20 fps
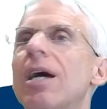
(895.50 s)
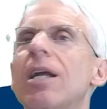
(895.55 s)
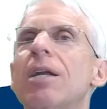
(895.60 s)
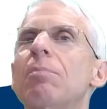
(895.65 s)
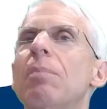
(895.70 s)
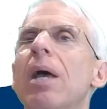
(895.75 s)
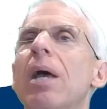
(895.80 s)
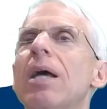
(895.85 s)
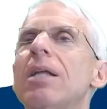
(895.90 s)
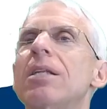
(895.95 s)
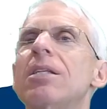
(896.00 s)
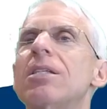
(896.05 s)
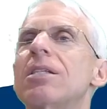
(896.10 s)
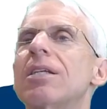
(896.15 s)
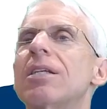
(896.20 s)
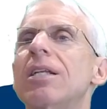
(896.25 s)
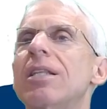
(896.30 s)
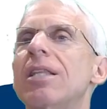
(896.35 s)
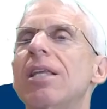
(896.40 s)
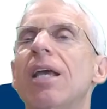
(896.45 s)
and
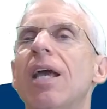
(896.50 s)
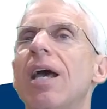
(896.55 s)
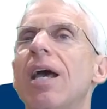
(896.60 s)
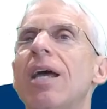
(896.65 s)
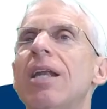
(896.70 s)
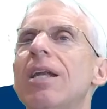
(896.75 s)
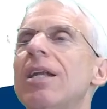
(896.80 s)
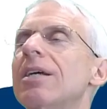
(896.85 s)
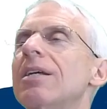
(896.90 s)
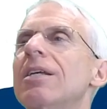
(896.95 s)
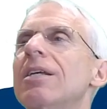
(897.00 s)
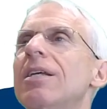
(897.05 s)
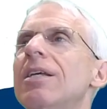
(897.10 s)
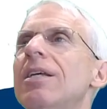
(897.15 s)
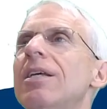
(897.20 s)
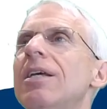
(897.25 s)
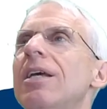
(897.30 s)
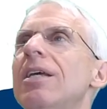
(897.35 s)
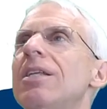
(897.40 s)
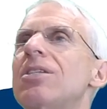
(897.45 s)
unembeds at the
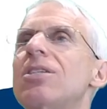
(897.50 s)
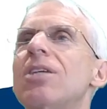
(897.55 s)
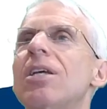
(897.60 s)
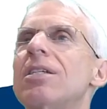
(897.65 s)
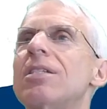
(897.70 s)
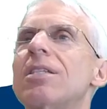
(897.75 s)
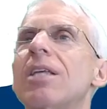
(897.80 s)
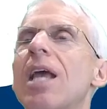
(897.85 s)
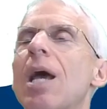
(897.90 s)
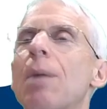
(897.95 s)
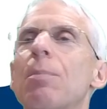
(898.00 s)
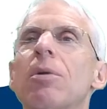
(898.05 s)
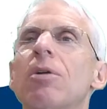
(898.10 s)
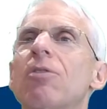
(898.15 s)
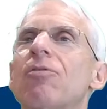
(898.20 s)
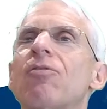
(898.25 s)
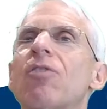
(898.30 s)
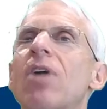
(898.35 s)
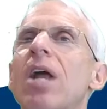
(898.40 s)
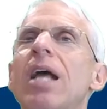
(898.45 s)
end. It says the
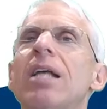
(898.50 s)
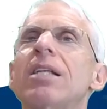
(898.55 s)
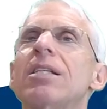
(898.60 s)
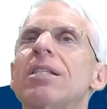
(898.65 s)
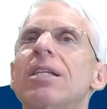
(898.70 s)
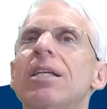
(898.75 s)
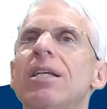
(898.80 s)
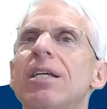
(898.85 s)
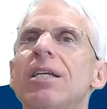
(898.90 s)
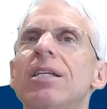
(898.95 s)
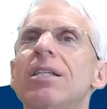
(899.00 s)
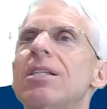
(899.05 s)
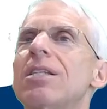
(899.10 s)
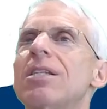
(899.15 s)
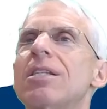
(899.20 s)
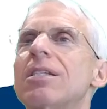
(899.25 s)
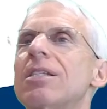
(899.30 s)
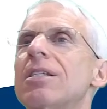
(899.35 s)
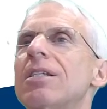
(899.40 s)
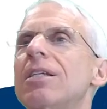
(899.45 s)
capital of France
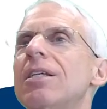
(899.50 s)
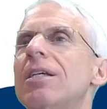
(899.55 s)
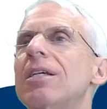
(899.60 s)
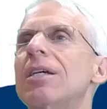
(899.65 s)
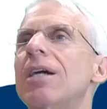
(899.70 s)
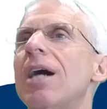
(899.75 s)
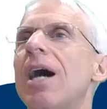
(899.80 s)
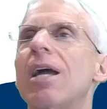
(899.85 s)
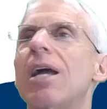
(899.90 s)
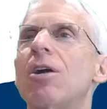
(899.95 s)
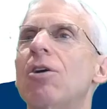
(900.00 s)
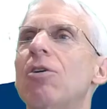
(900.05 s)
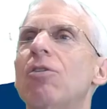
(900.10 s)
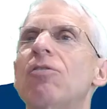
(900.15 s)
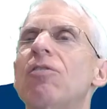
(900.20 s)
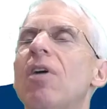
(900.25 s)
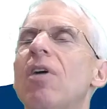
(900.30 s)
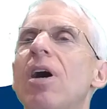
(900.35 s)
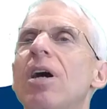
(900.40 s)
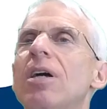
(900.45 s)
is
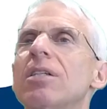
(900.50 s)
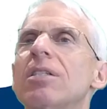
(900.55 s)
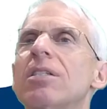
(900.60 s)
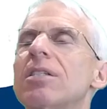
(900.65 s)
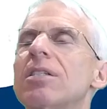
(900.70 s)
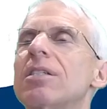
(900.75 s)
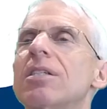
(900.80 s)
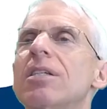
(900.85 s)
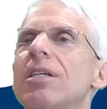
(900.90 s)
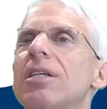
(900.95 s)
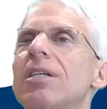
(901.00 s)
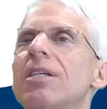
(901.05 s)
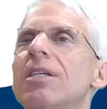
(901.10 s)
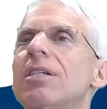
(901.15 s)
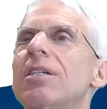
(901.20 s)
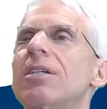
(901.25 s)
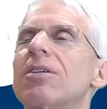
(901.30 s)
Idaho Falls.